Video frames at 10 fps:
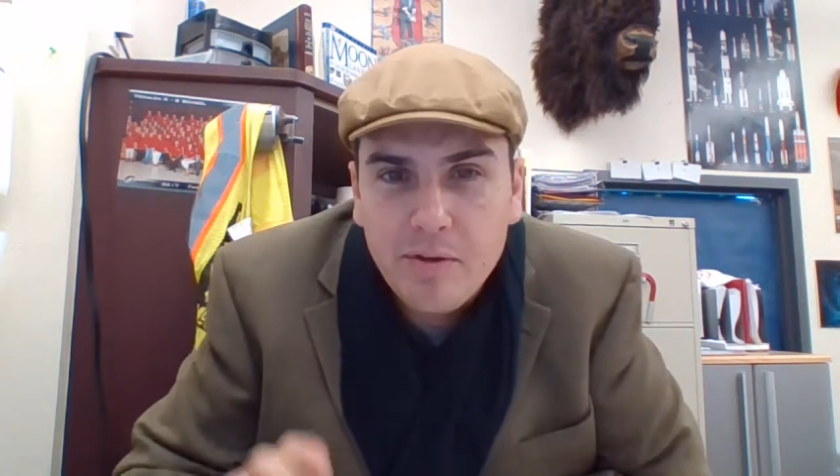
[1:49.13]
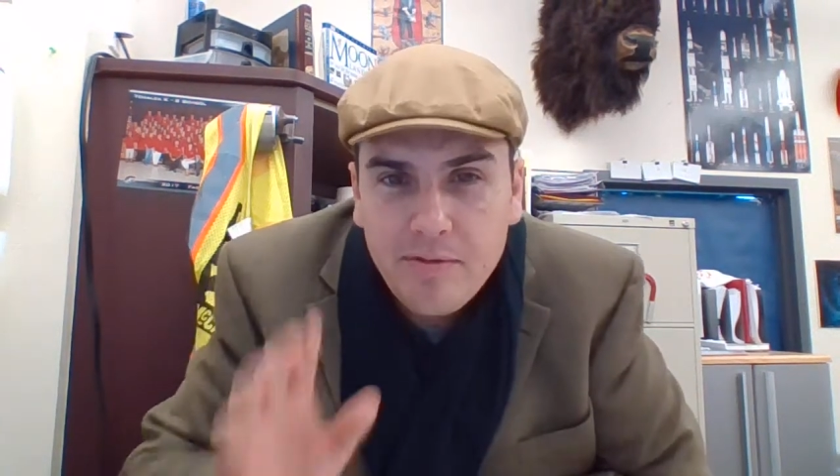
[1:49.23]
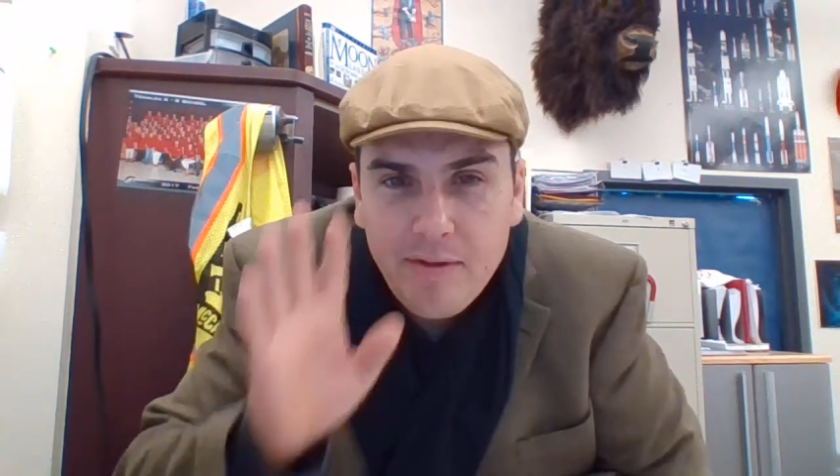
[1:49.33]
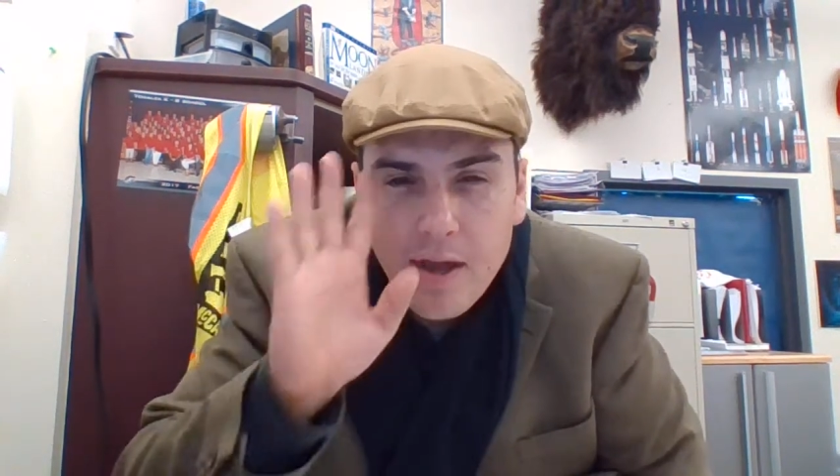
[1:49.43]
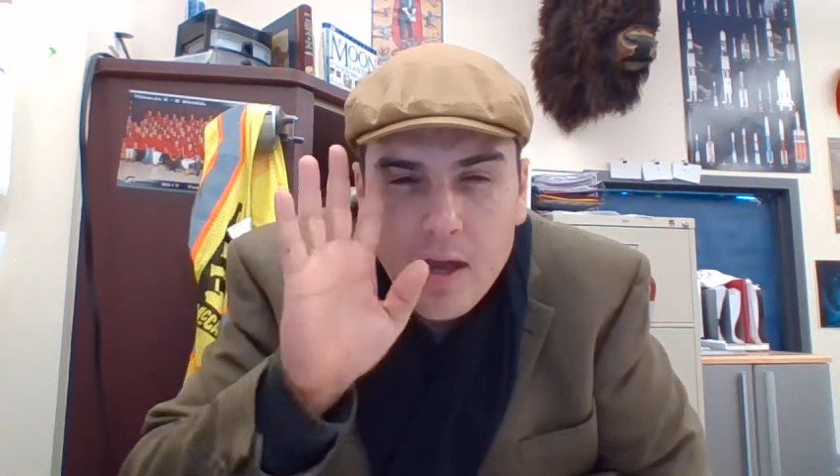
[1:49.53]

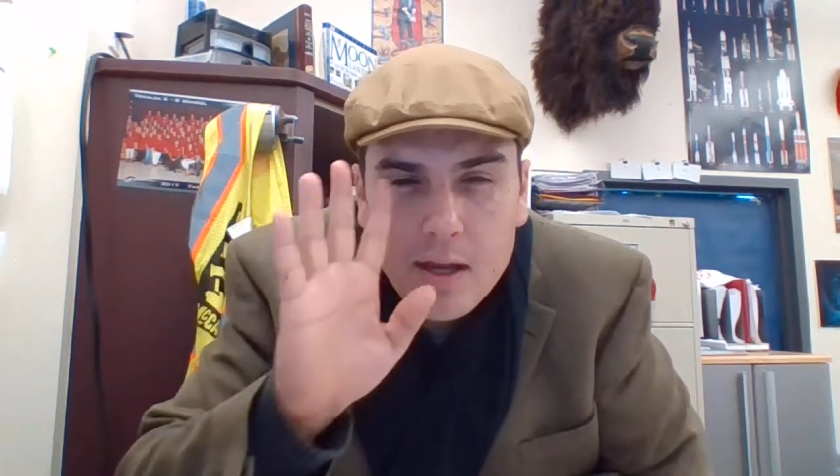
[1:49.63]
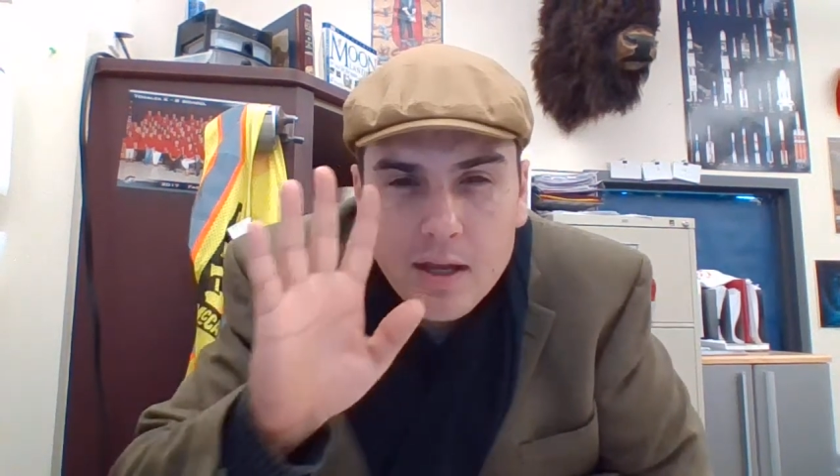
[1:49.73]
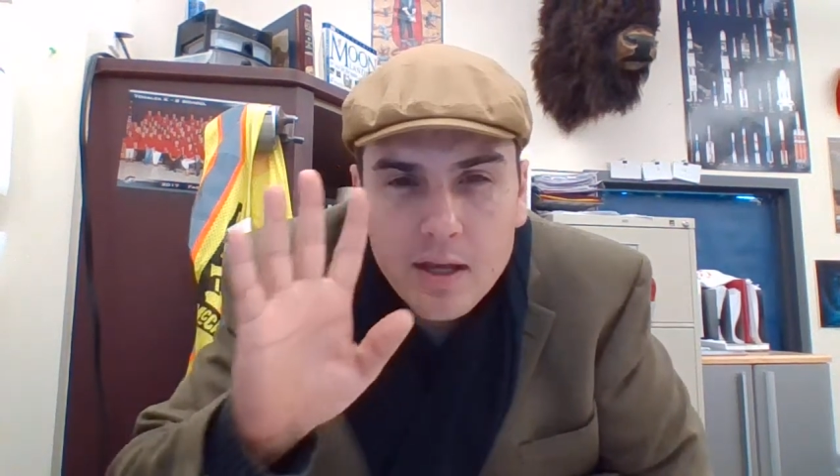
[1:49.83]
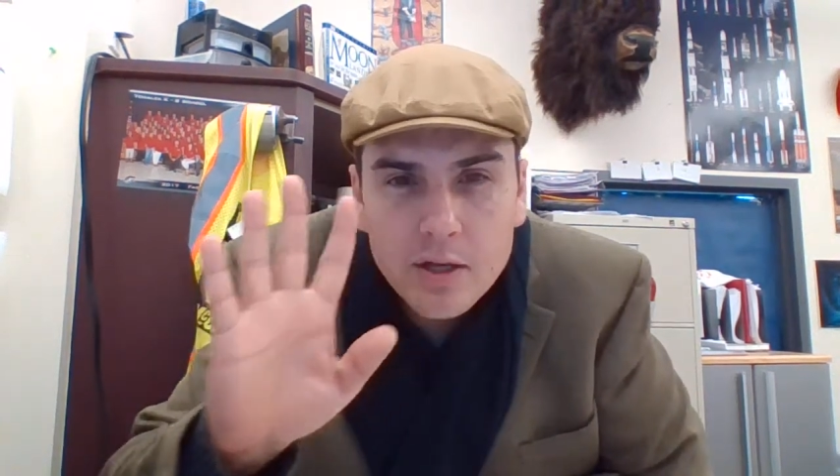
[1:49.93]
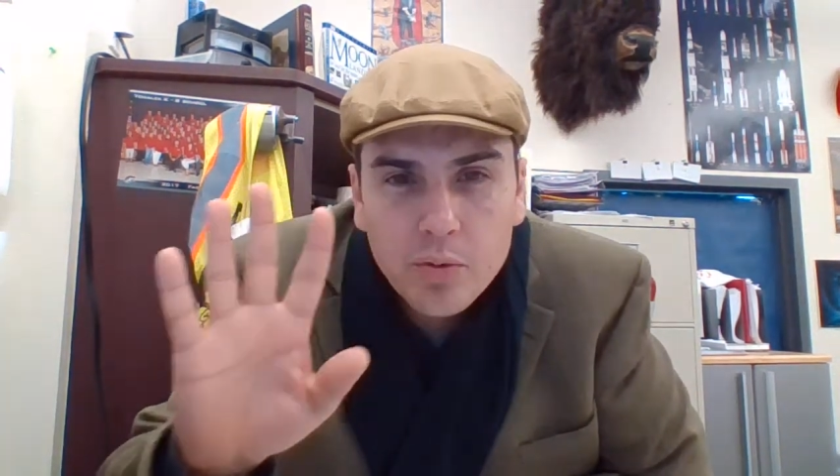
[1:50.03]

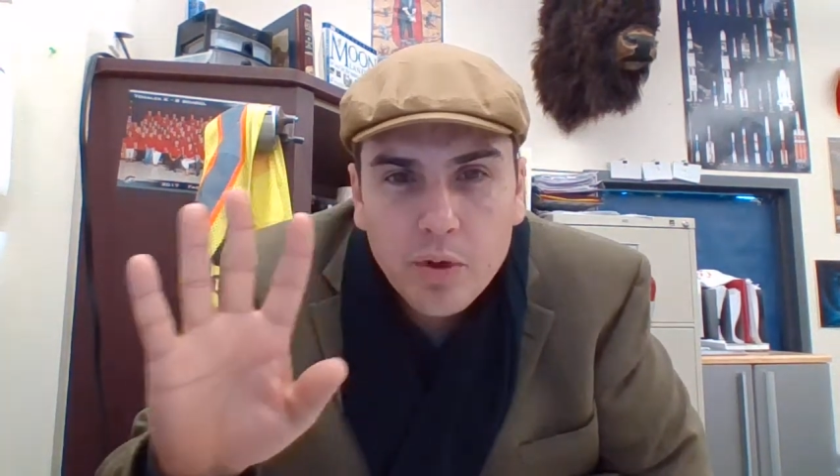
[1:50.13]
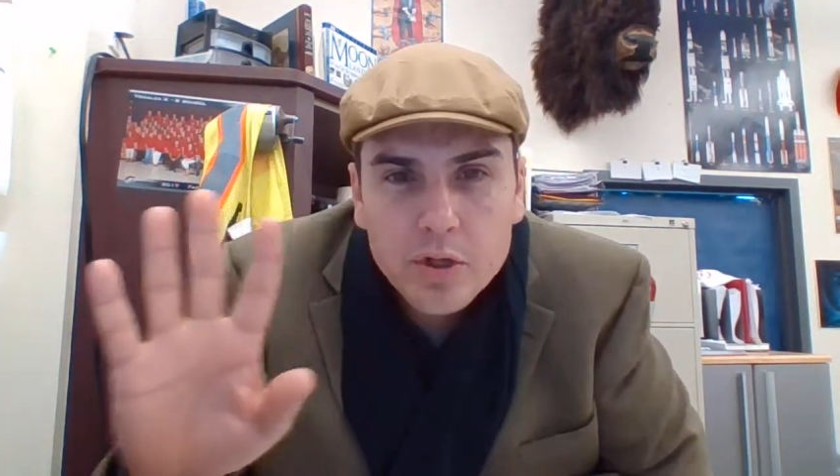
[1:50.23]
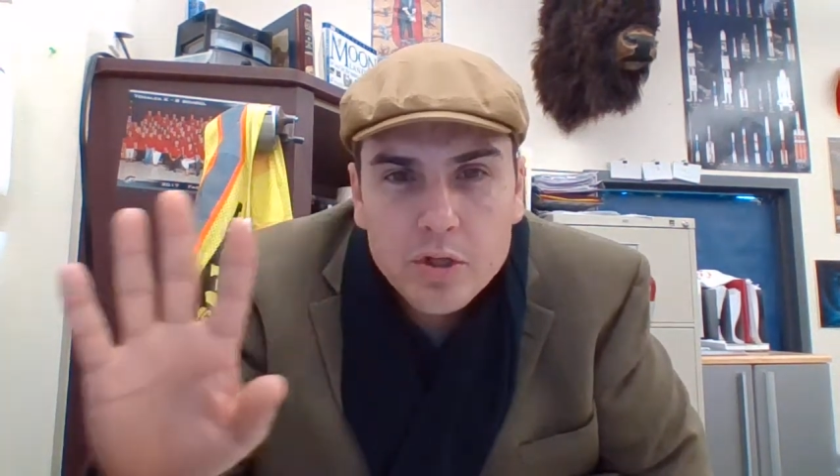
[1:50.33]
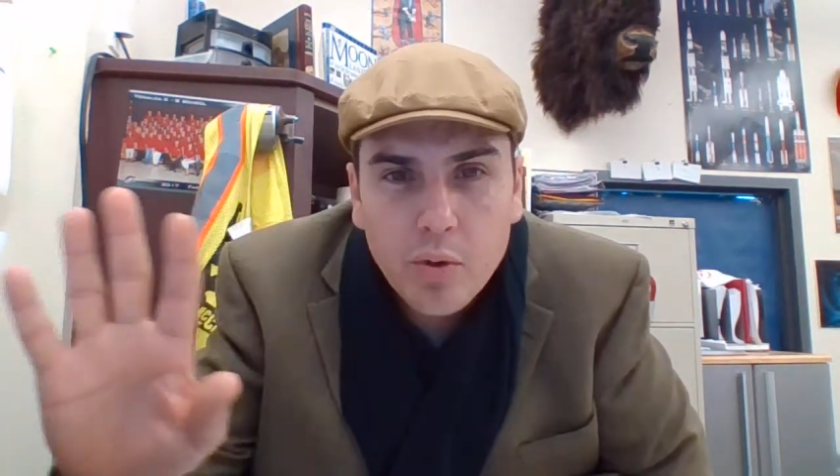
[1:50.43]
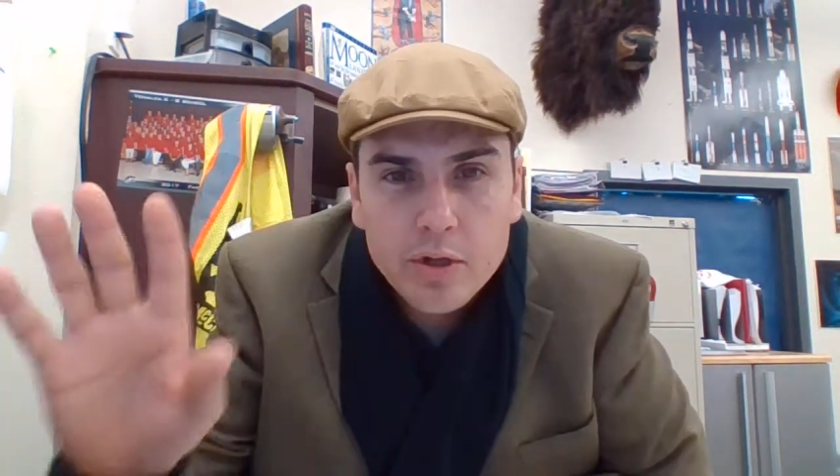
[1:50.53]
fading into our
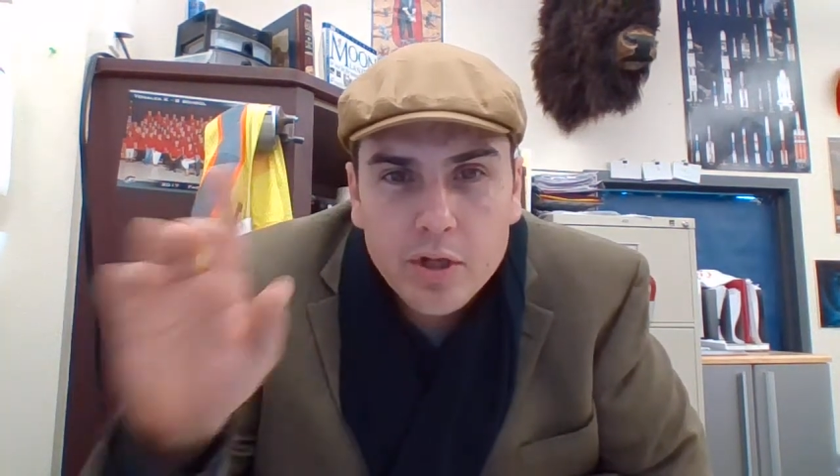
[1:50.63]
story,